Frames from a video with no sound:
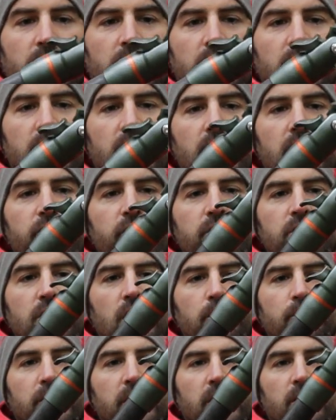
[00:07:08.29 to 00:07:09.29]
and then every
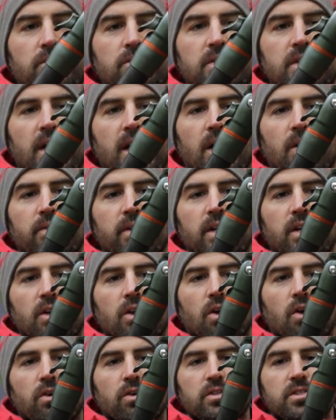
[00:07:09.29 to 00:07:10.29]
time it goes down it
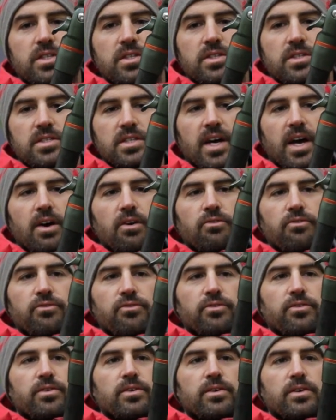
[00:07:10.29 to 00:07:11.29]
locks itself.